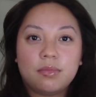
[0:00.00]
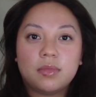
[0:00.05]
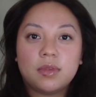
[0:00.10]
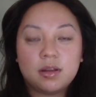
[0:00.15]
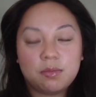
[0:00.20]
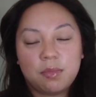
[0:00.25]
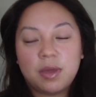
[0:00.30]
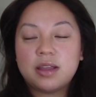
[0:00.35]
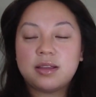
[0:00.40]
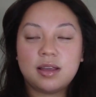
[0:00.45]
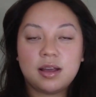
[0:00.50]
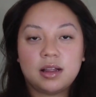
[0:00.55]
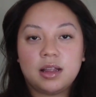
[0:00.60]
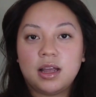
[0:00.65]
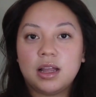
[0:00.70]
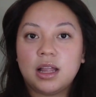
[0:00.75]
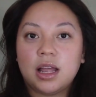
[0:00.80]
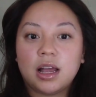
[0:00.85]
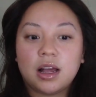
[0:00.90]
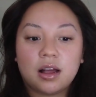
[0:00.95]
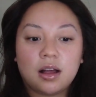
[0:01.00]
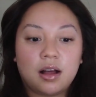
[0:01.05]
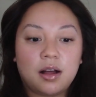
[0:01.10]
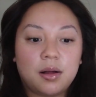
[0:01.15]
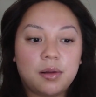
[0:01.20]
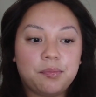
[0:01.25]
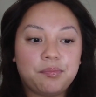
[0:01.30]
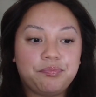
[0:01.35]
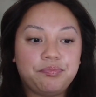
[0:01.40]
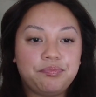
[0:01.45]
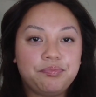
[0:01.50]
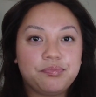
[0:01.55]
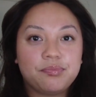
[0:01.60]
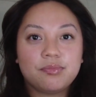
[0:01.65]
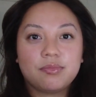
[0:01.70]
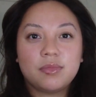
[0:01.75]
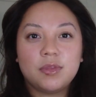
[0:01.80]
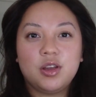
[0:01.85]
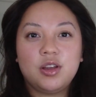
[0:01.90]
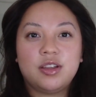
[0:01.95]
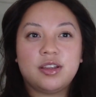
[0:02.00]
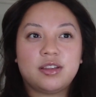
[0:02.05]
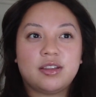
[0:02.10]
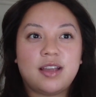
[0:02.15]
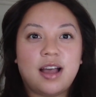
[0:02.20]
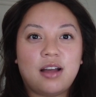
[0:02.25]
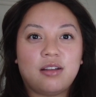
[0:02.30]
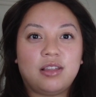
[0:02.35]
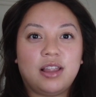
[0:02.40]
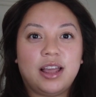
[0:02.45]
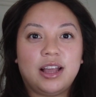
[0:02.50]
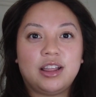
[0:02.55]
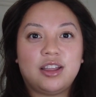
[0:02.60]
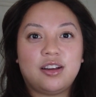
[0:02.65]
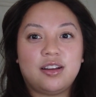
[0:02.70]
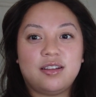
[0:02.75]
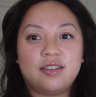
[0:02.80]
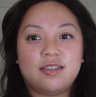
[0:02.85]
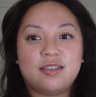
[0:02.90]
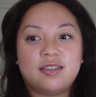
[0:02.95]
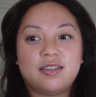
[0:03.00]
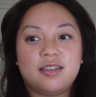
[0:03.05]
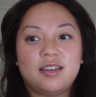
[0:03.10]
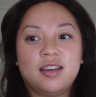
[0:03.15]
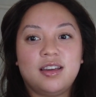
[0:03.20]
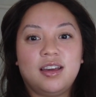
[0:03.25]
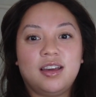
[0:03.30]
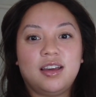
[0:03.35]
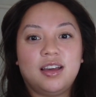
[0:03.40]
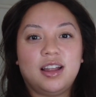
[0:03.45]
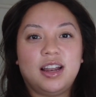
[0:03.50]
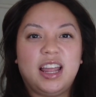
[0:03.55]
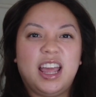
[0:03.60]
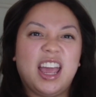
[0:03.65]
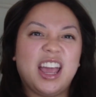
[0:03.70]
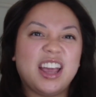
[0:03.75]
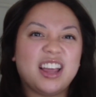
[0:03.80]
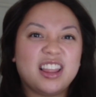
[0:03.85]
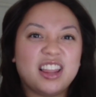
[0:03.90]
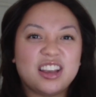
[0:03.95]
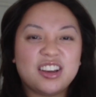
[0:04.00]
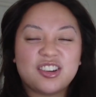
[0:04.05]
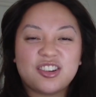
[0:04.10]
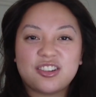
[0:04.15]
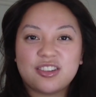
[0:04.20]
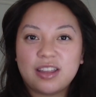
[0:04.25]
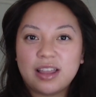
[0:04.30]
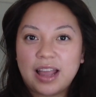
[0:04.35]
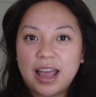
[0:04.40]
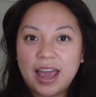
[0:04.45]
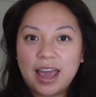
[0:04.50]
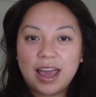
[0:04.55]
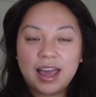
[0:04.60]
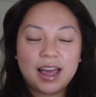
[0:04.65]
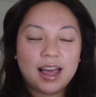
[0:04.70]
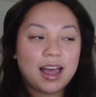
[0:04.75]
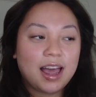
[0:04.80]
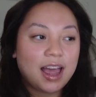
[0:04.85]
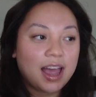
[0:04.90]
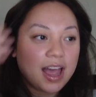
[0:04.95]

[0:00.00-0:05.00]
Basically like you sound like there's an English slang.